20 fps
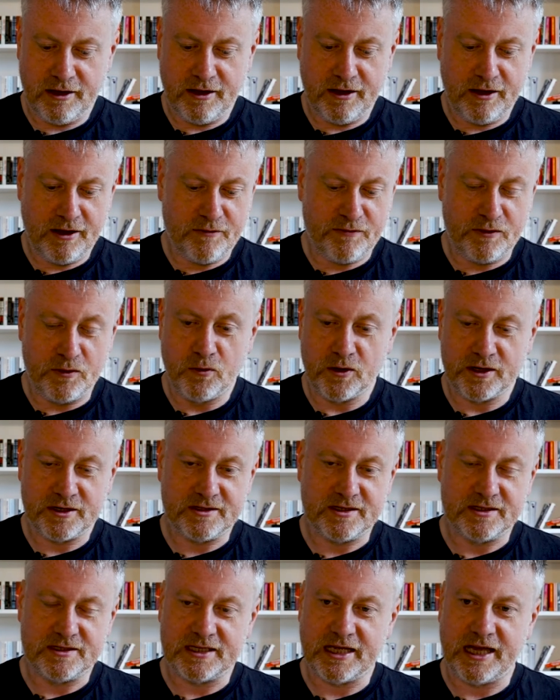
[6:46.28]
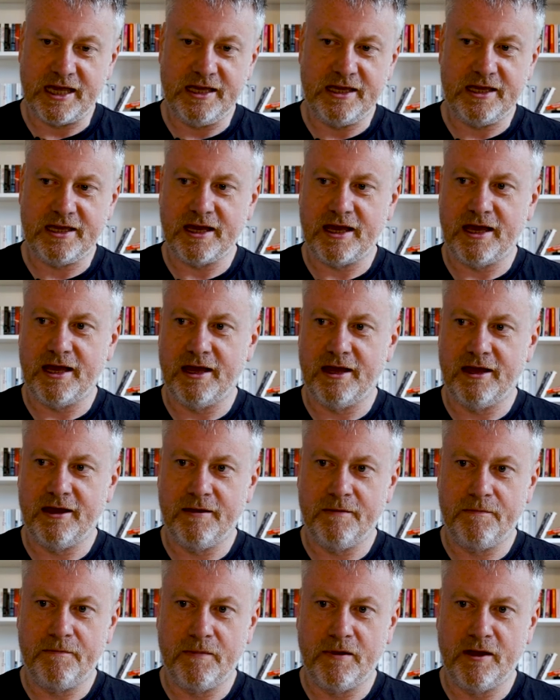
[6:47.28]
If you wanted to take
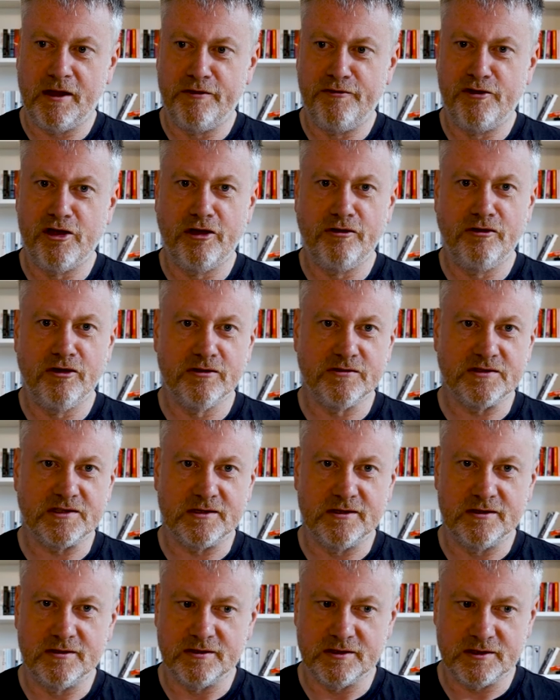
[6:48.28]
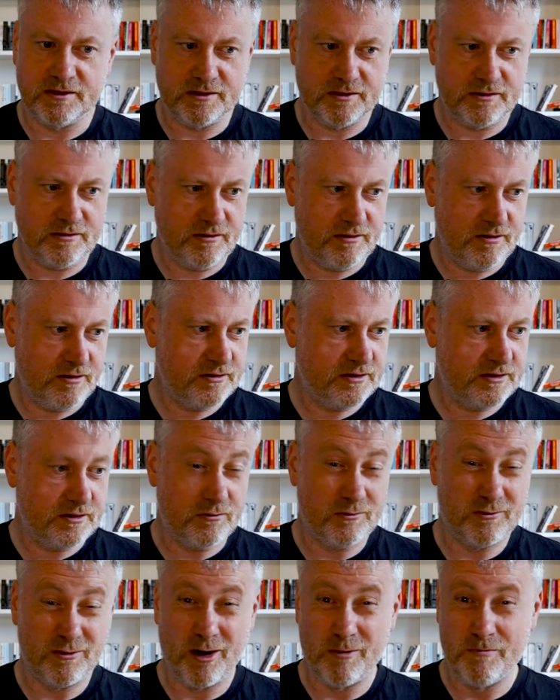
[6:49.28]
a no-nonsense, sort
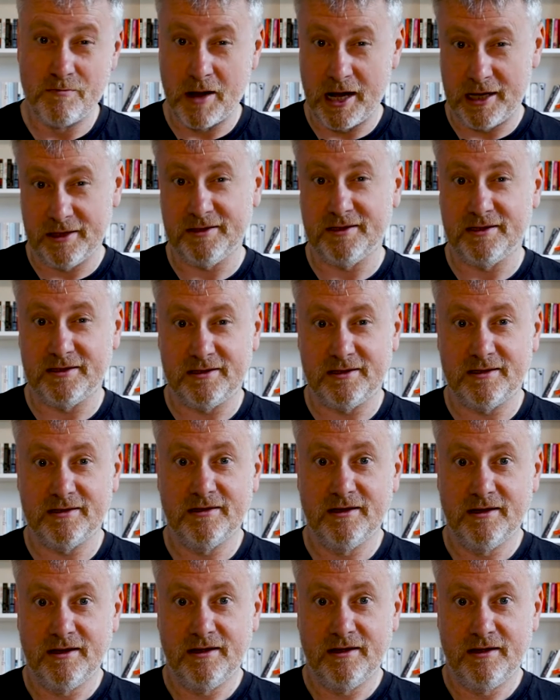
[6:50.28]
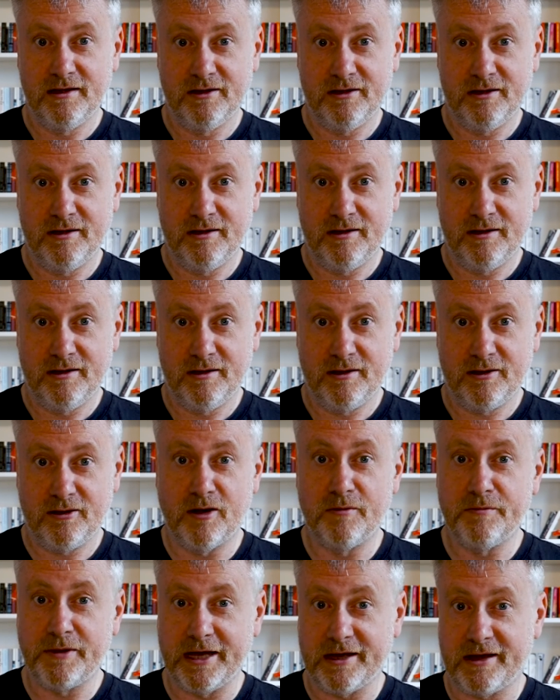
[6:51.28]
of robust
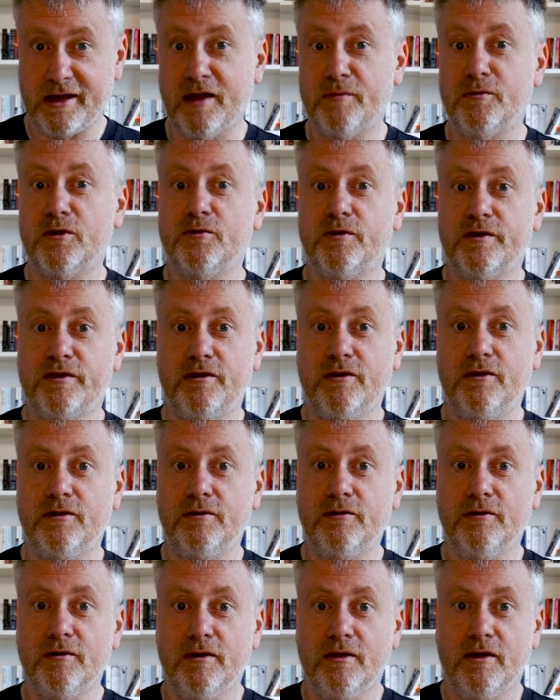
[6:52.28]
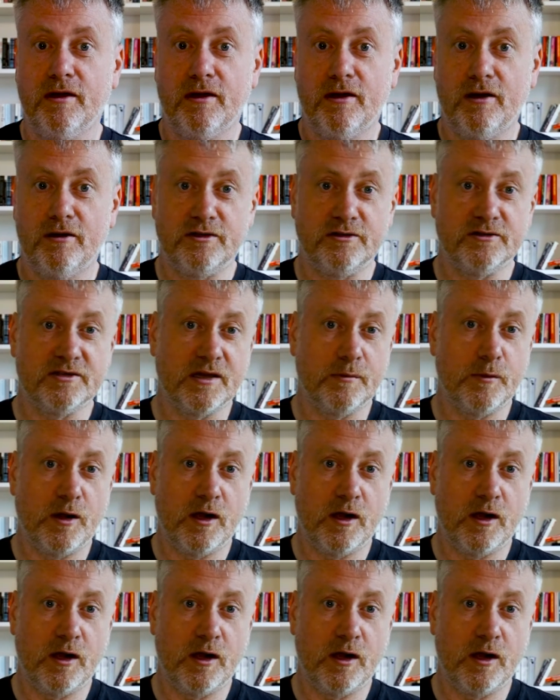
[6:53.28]
compact camera with you on your summer